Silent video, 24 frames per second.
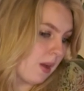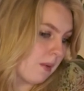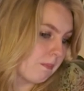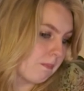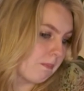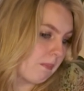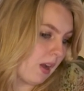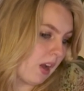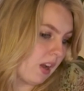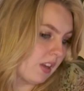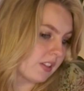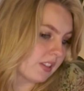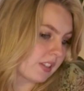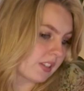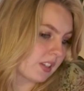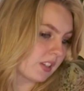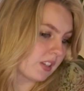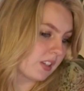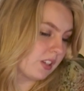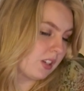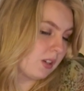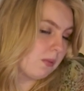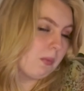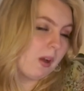But
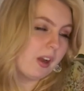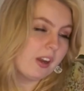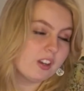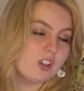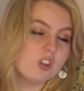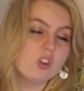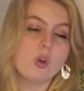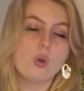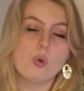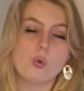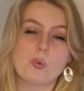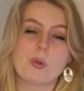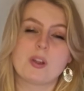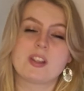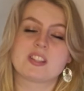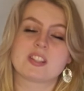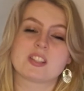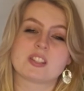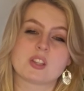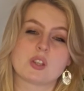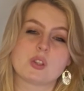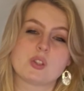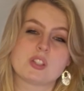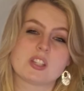you might not always
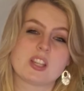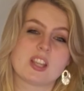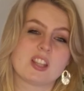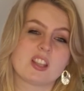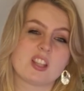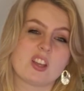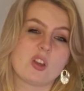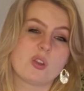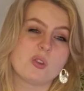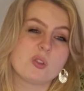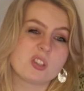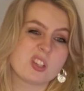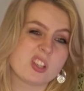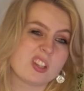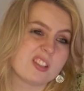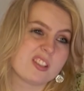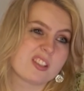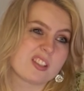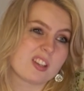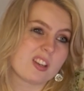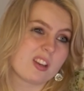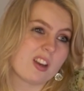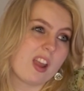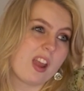associate the oceans
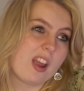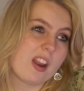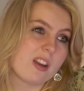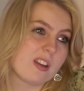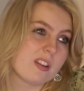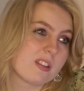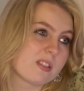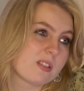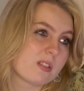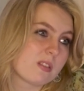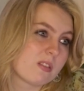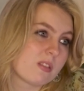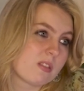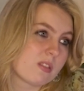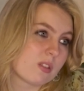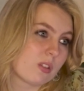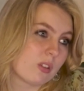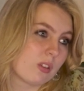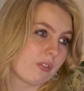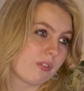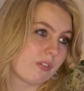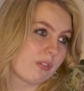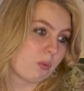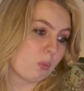and
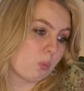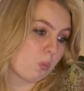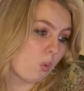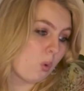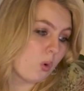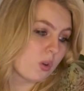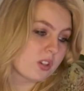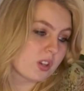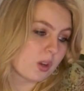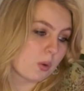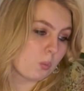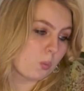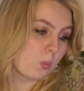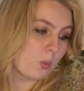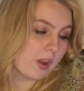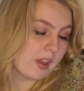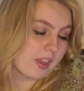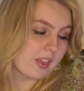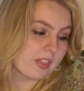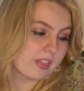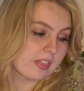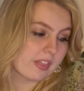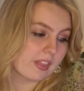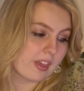sort of water
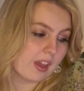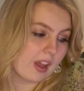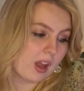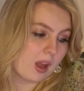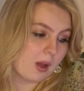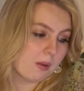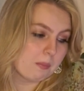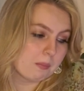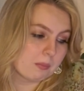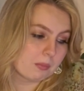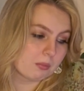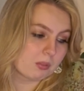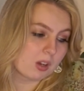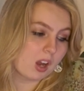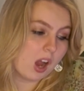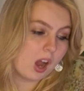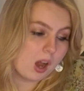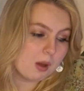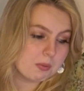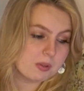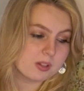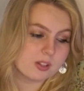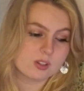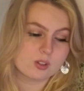with
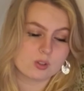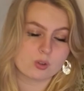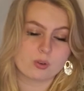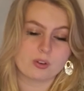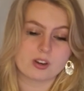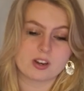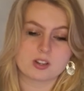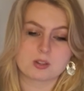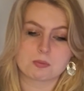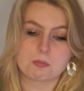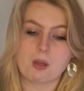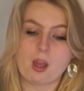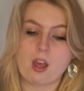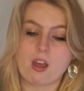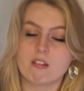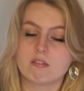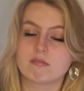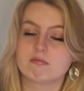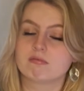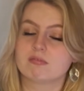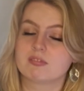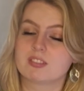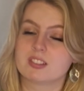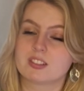carbon storage, but
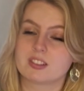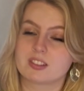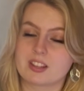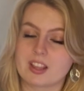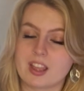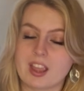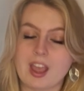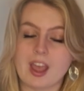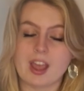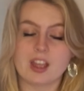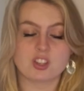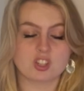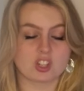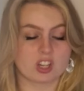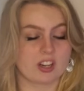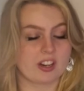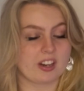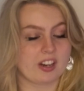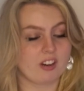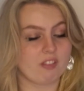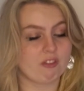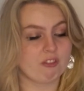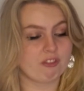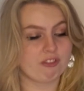they're
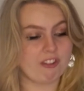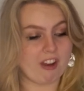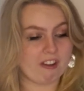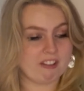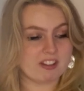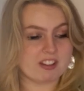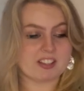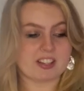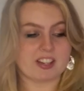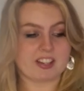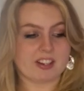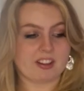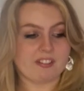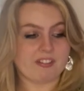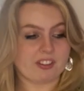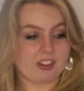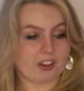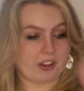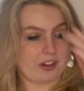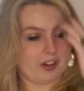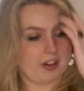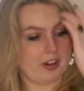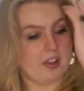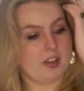actually very
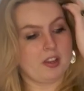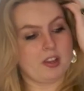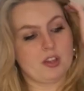significant.